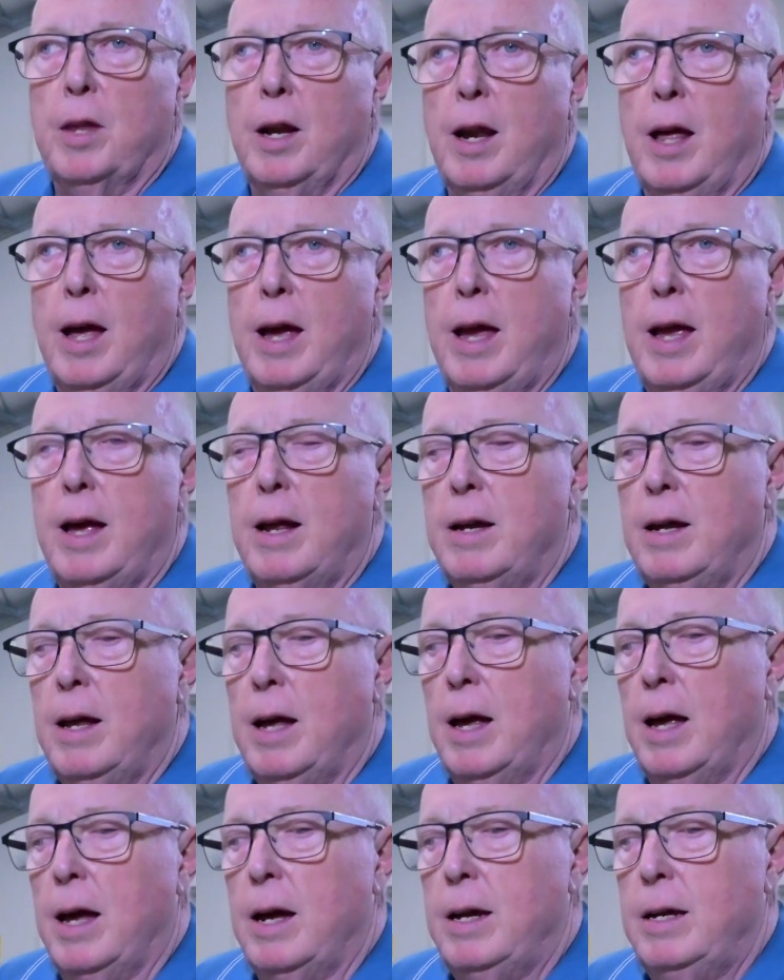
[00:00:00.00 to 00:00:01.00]
the
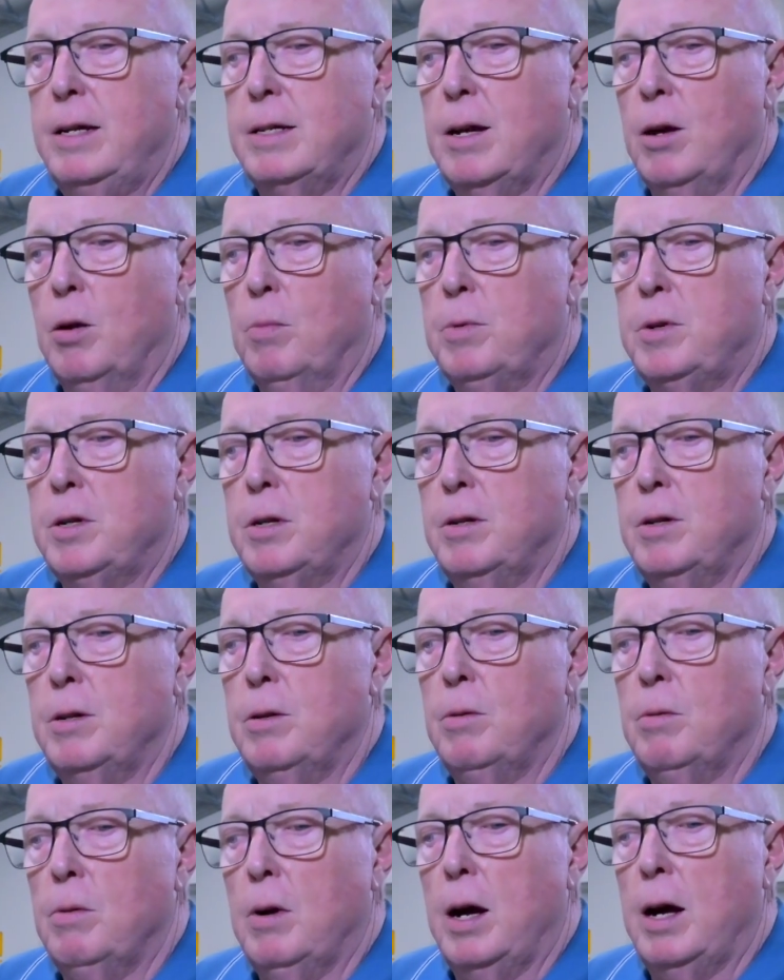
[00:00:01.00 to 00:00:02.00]
layout. He's helped
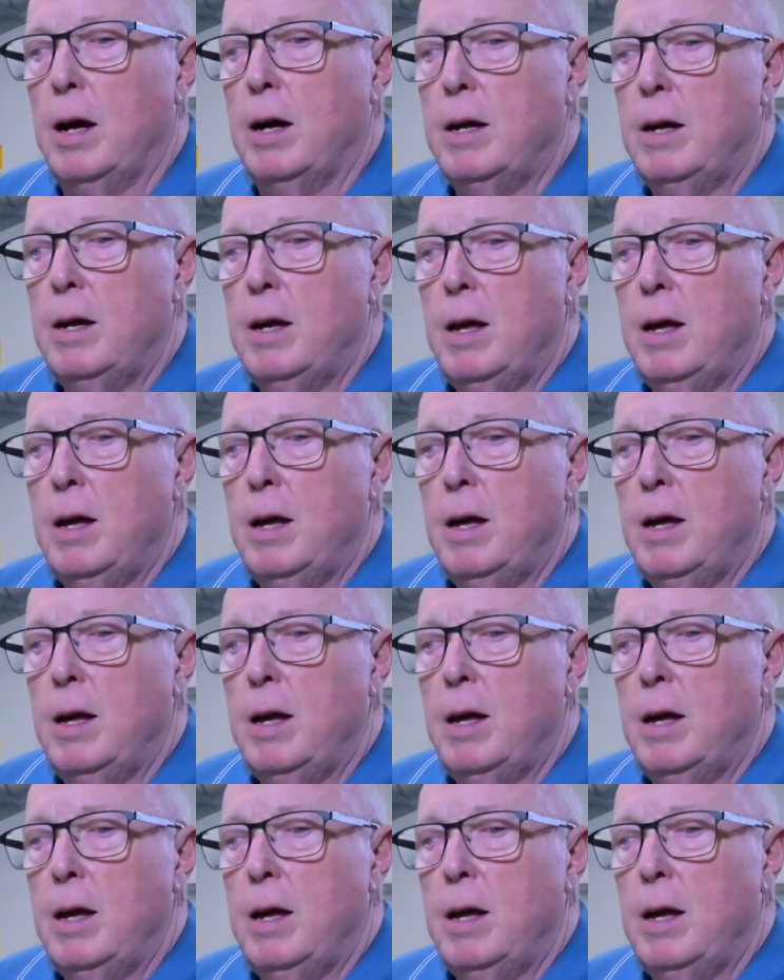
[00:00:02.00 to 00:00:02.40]
to